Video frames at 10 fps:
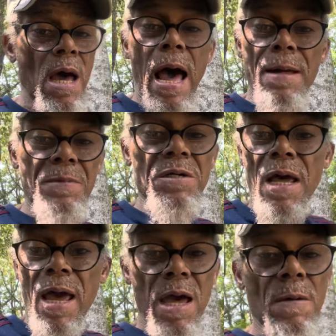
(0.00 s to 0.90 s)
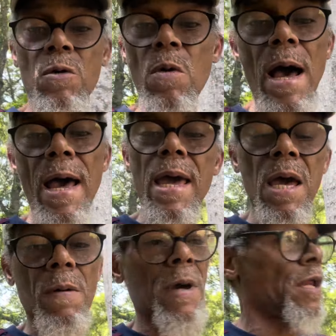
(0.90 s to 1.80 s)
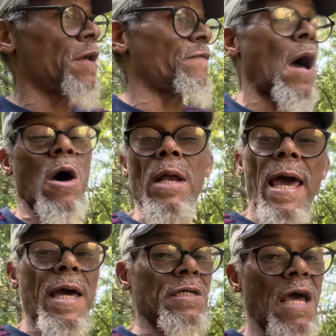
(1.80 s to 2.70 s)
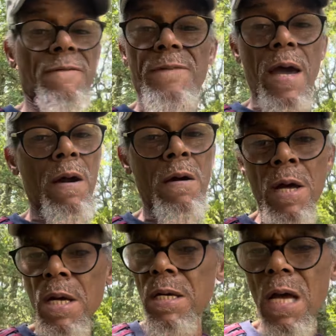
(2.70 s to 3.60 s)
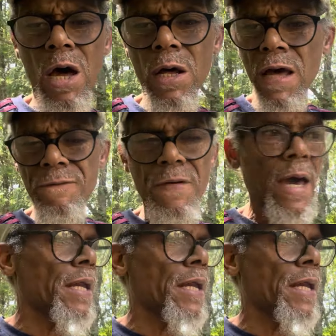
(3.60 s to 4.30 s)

I just am who I am. And if y'all ass ain't fair, Y'all ain't fair.